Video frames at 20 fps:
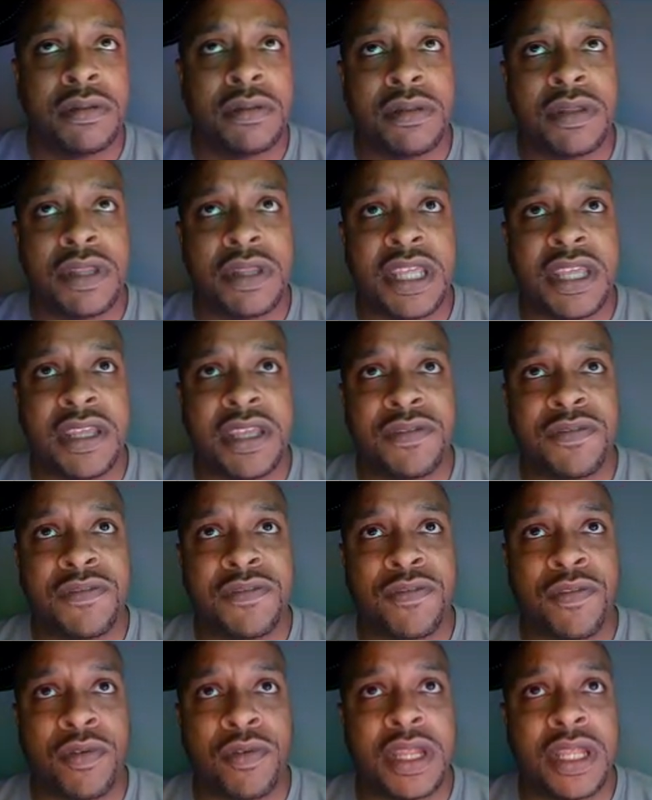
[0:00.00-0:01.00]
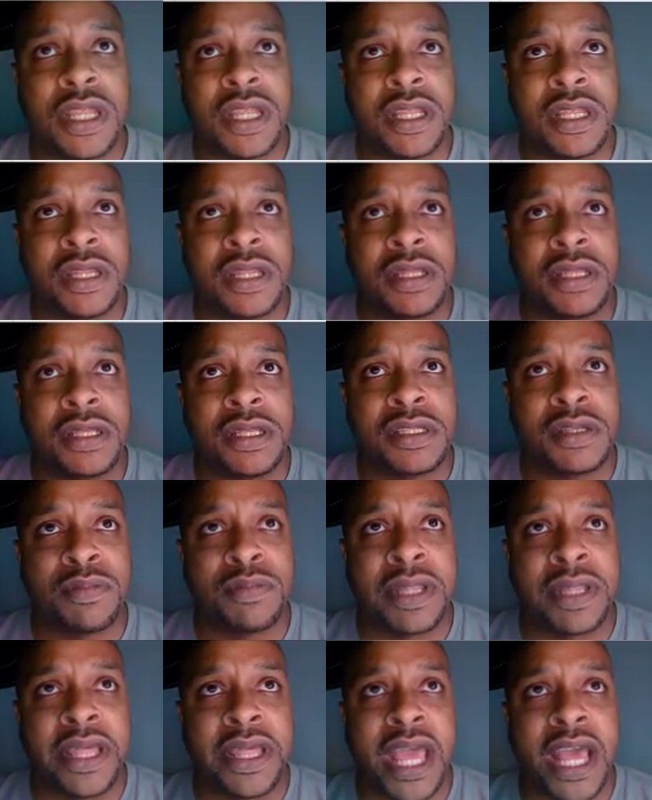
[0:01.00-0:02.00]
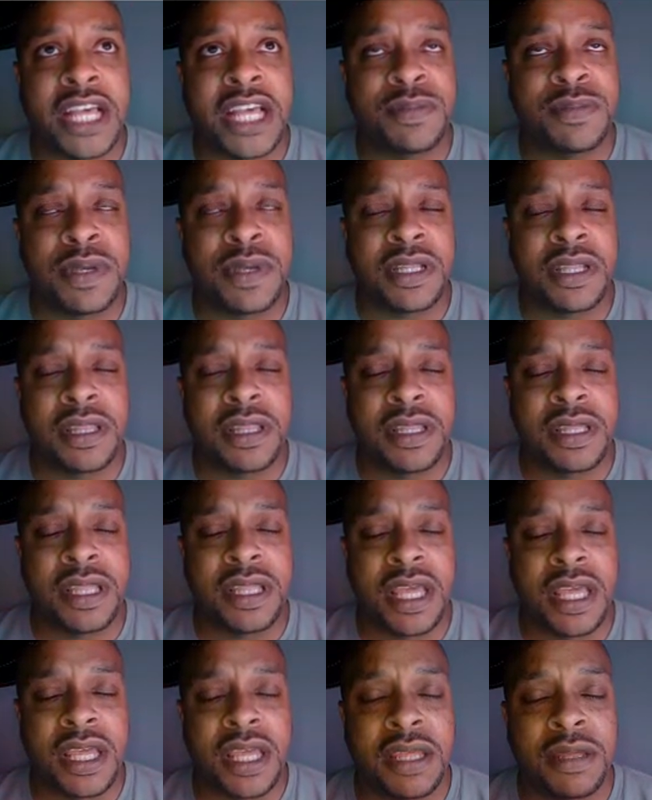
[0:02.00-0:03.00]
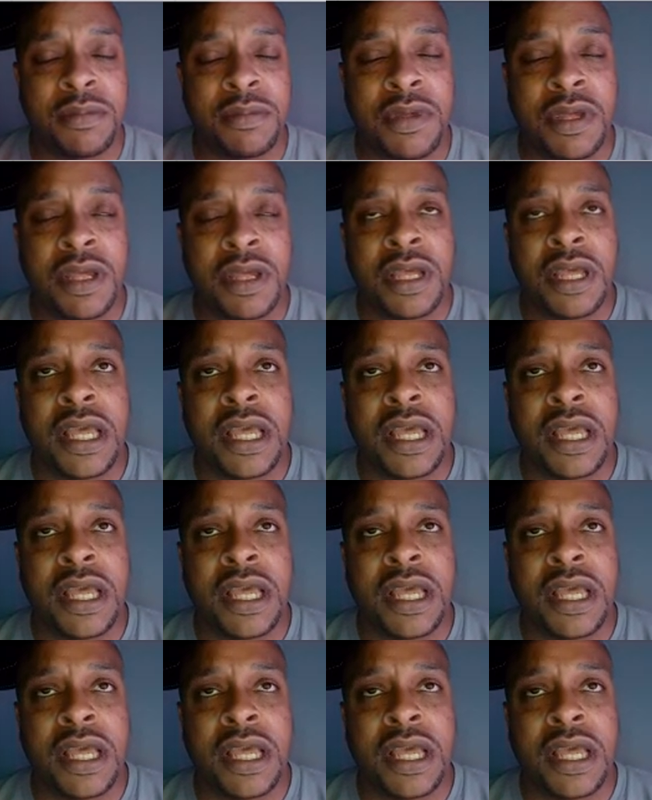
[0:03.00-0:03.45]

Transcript: the free to play aspect of the game,